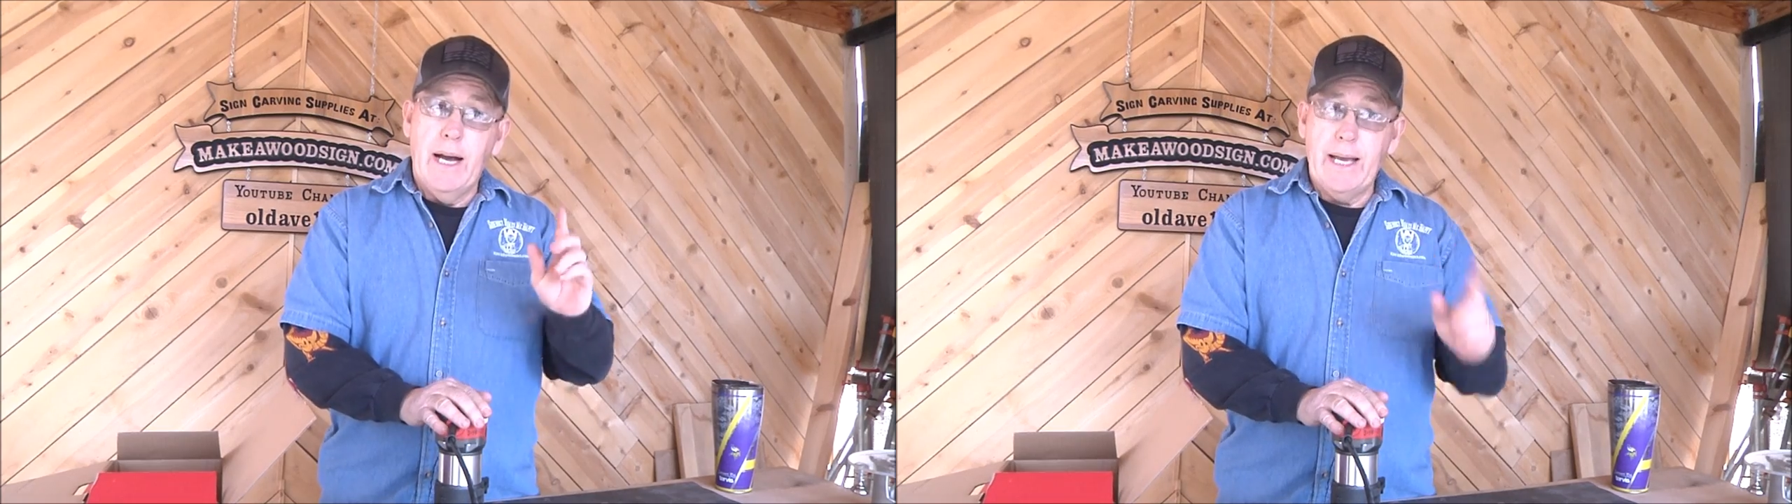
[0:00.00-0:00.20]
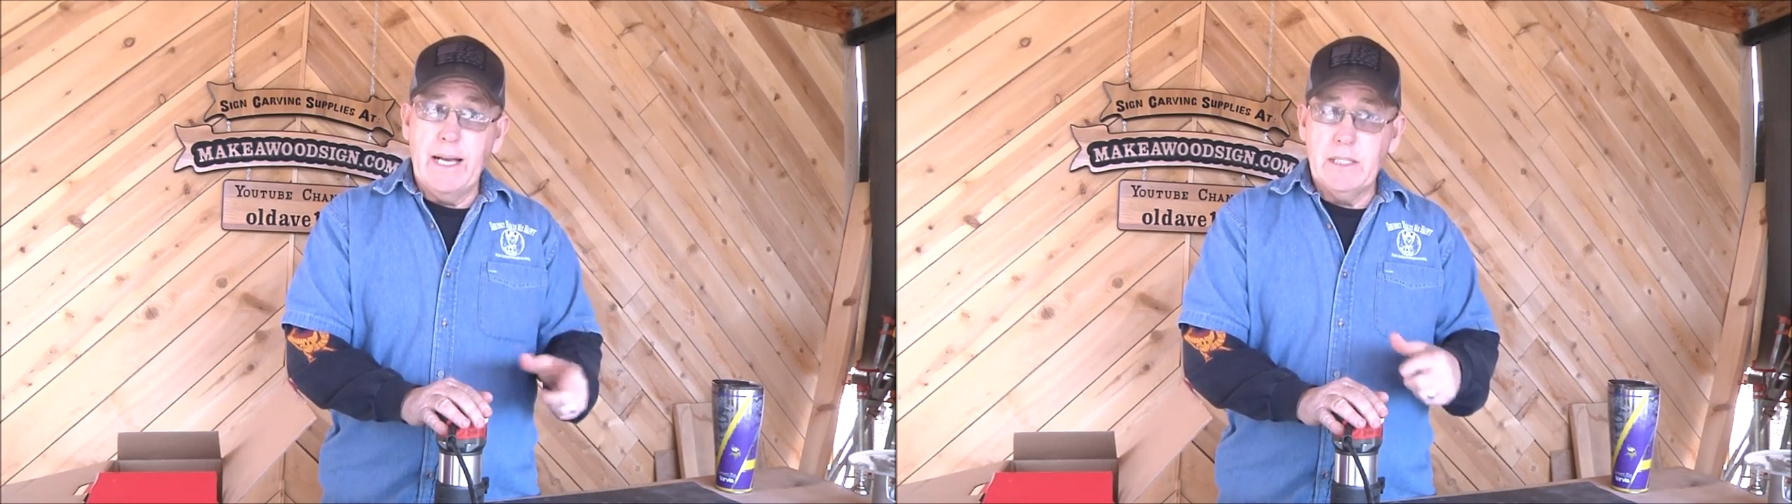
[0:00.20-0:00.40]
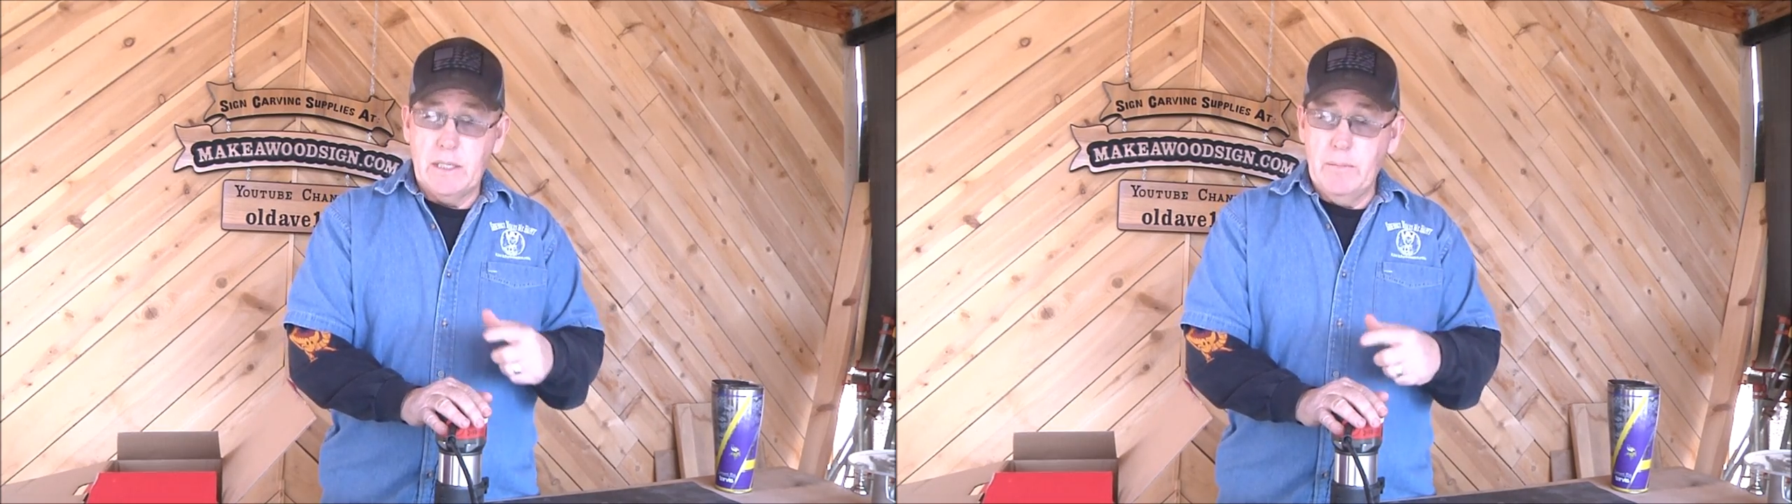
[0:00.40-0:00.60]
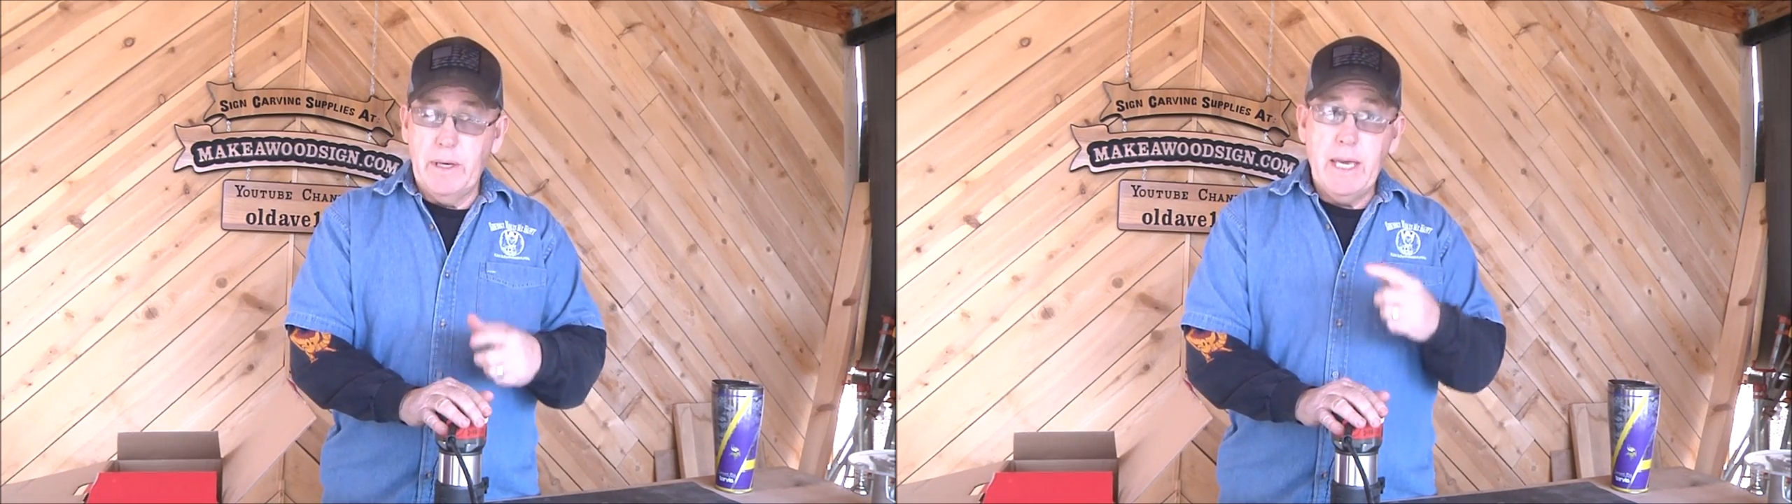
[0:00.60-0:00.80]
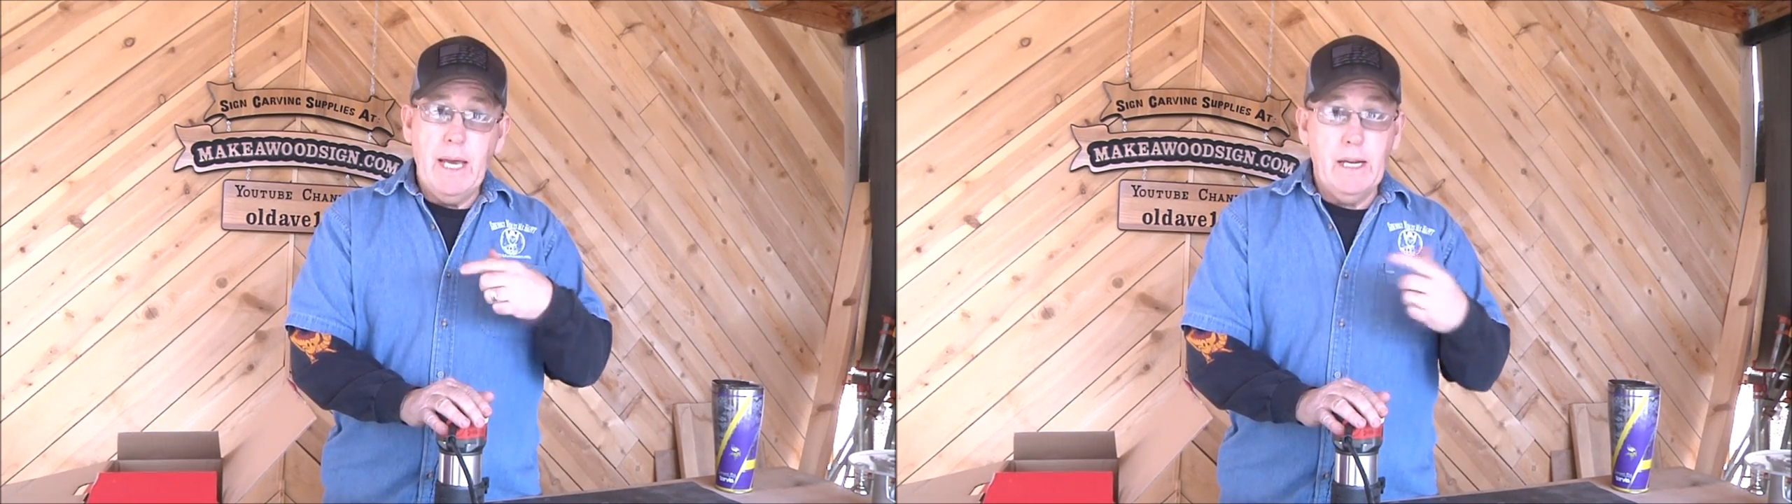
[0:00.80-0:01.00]
against the
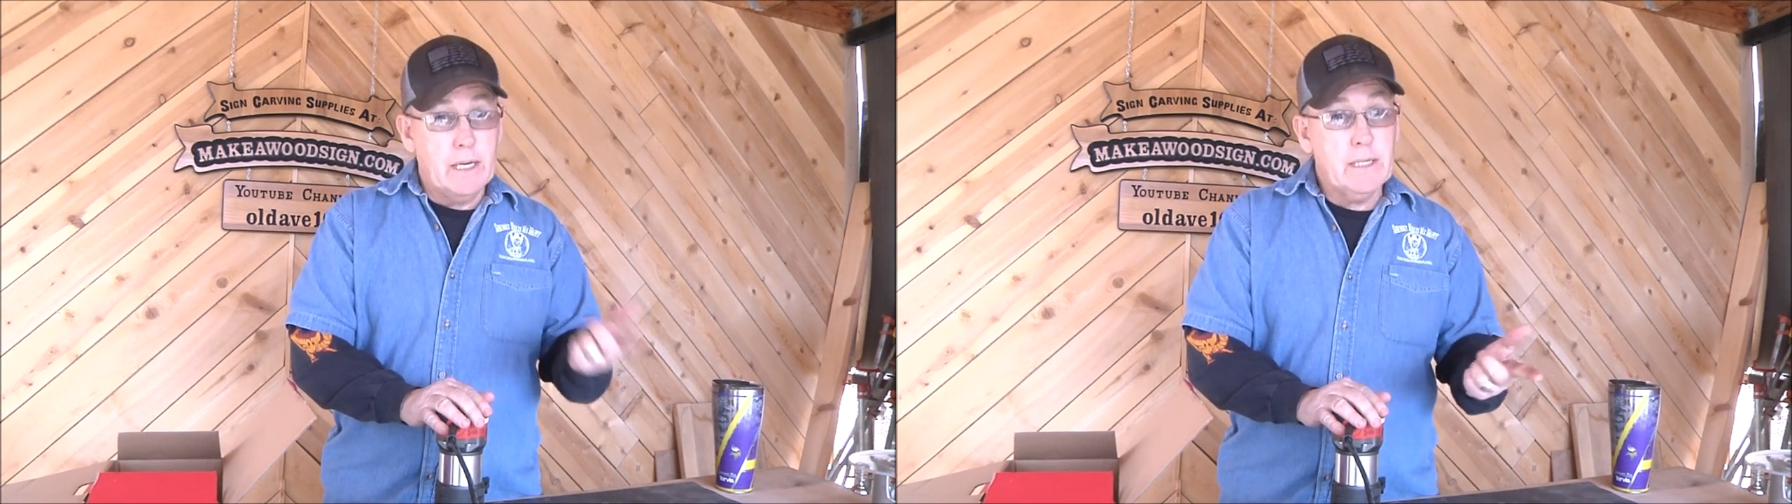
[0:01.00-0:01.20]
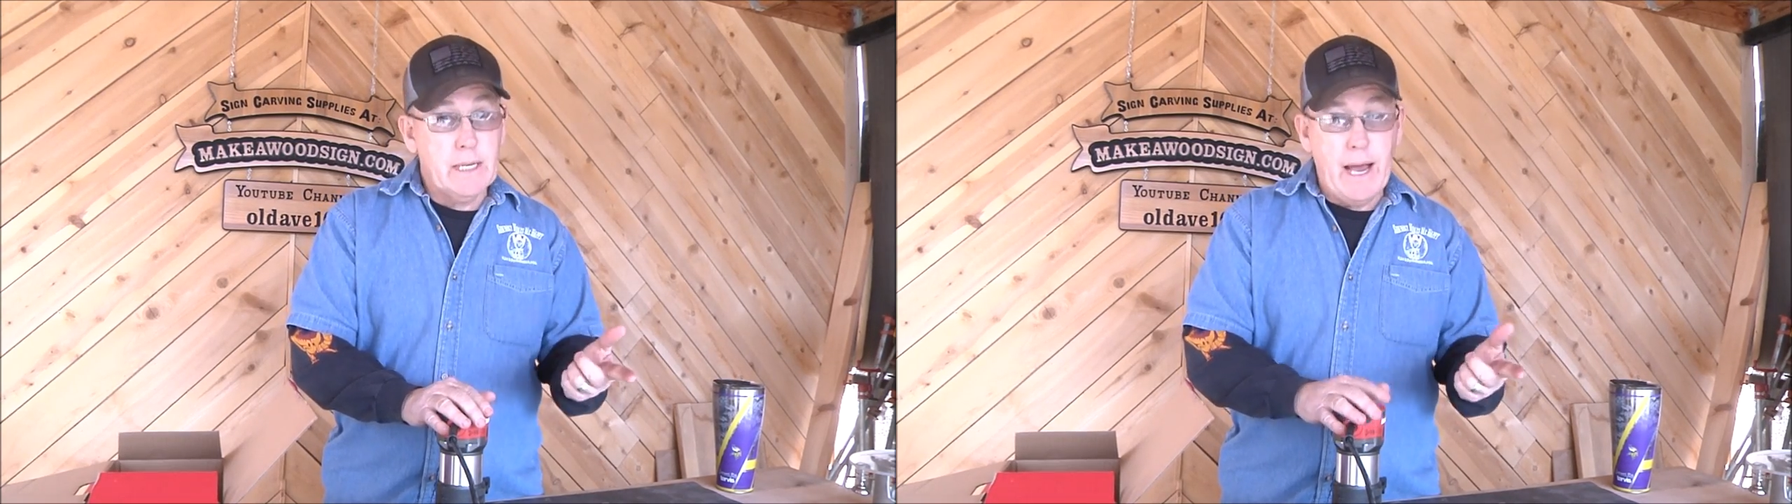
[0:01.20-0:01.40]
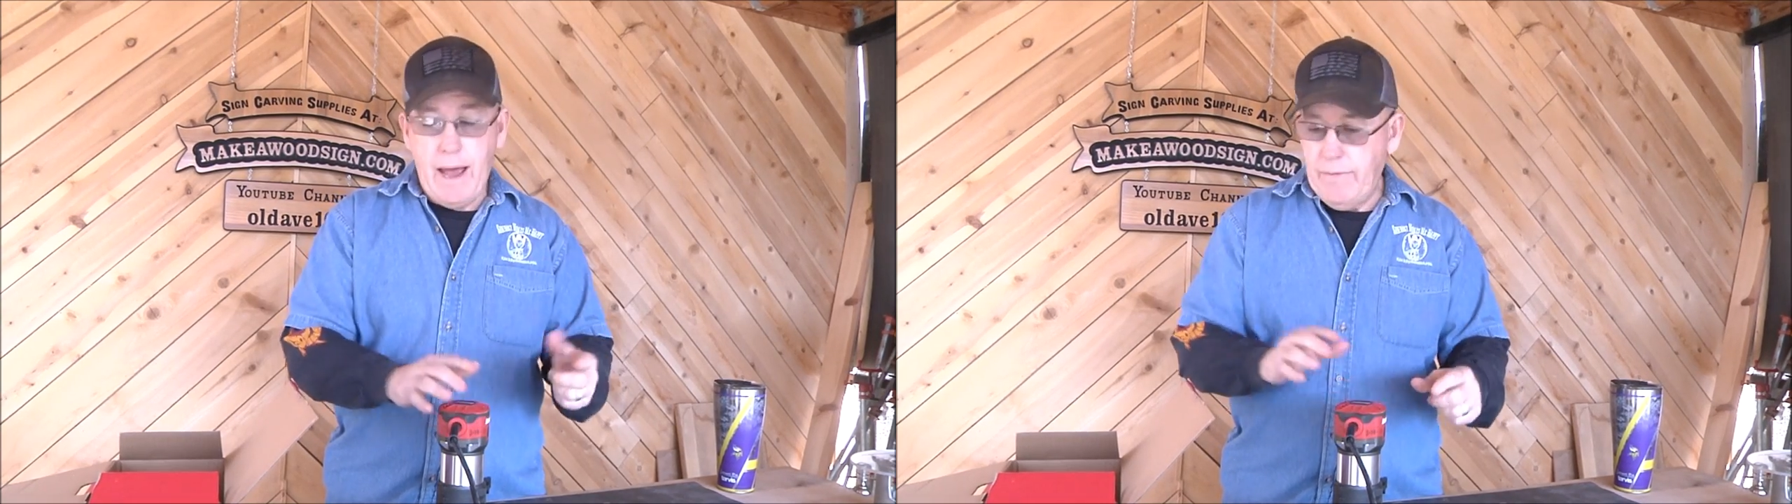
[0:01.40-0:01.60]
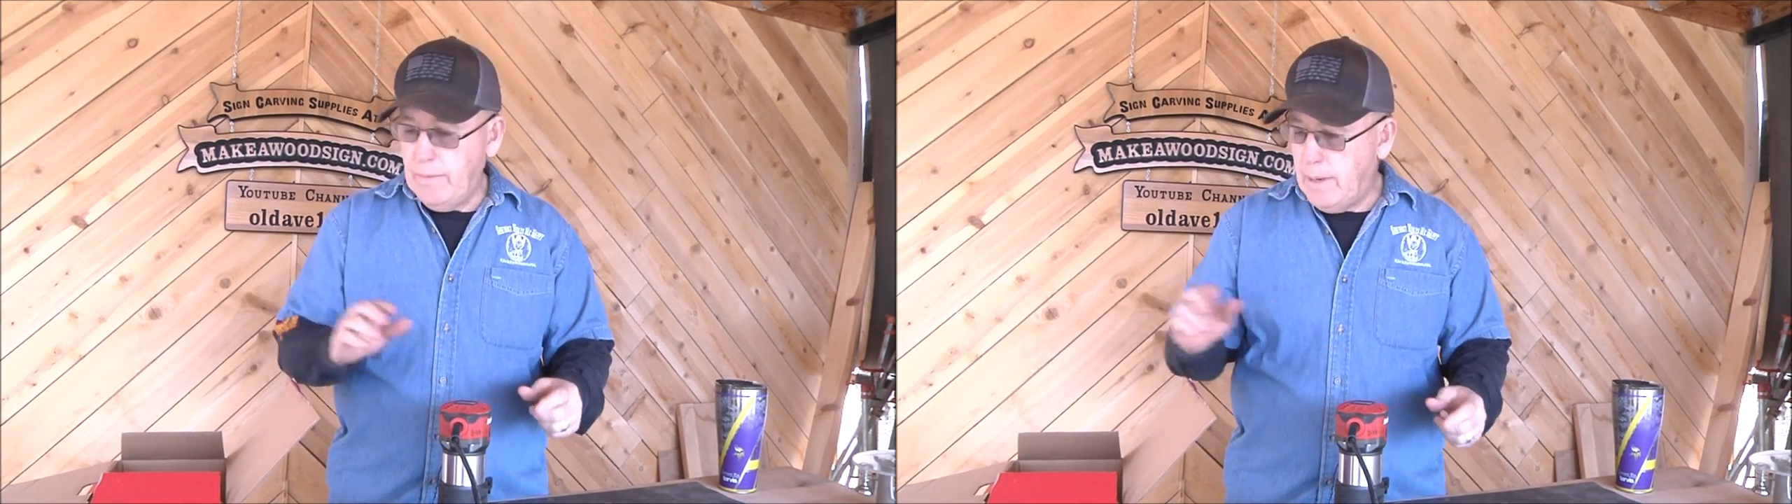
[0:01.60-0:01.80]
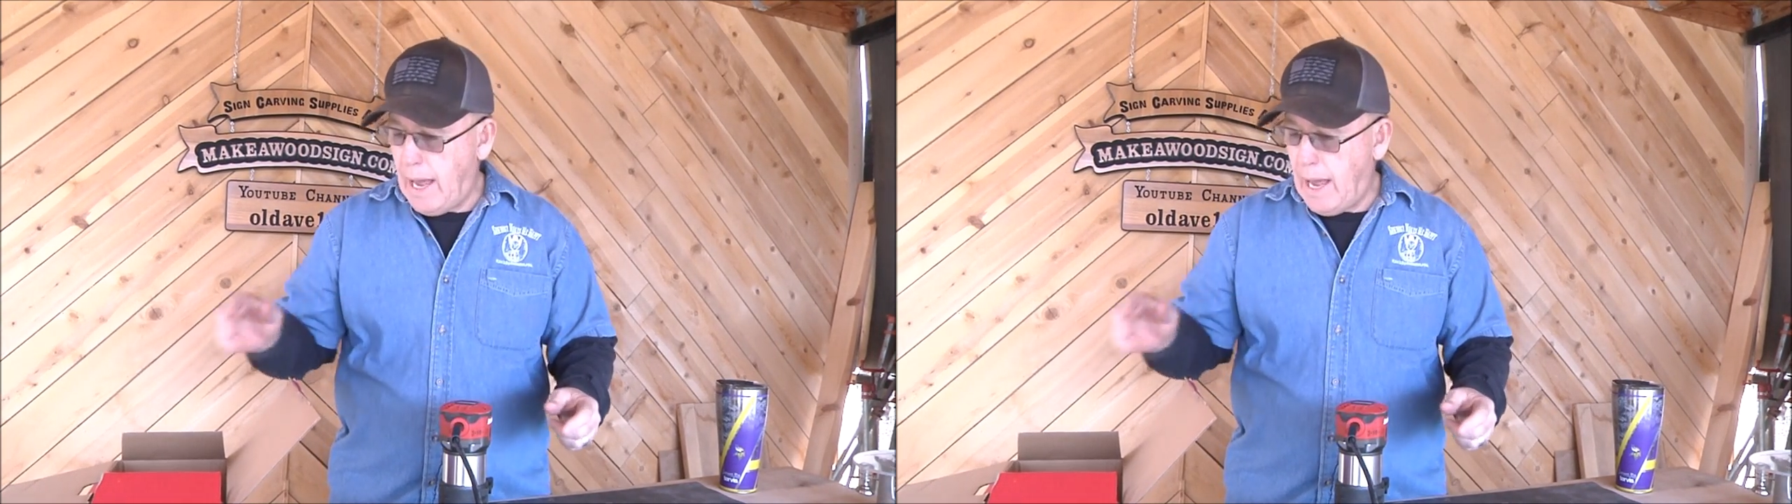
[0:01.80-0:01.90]
Makita, because I haven't